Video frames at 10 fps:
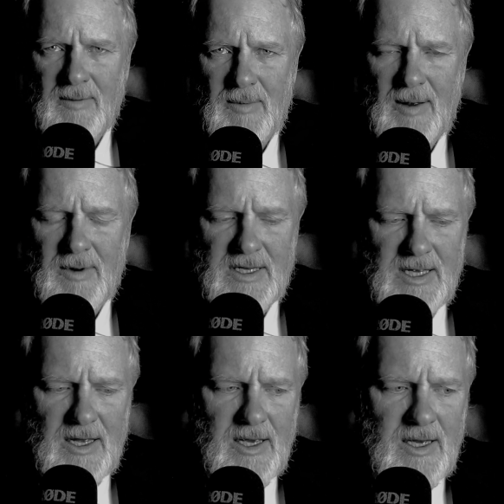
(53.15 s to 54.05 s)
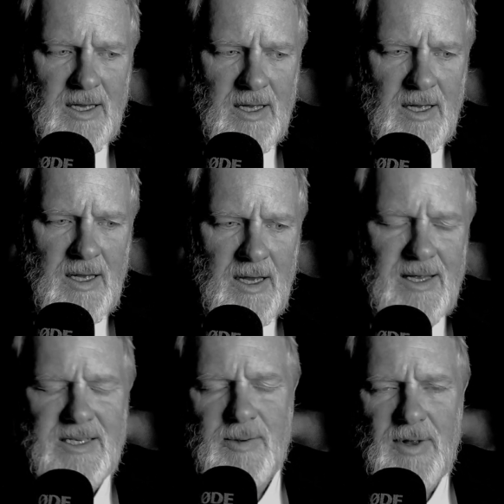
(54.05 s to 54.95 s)
But I'm going to tell you,
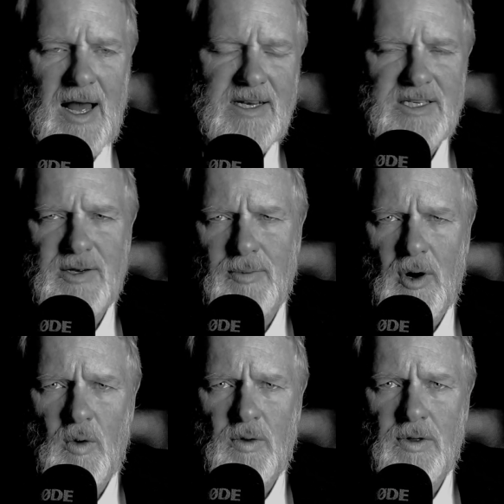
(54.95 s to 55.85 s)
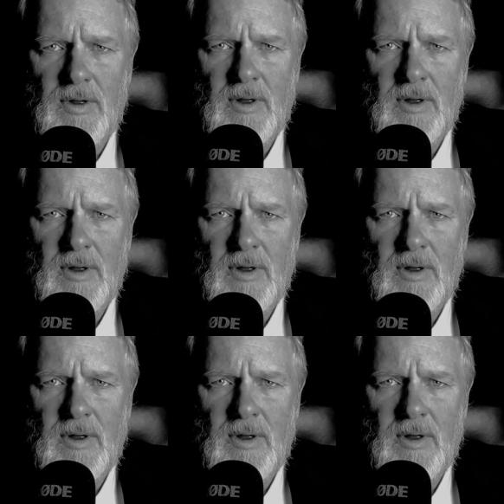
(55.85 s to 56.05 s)
this applies to both.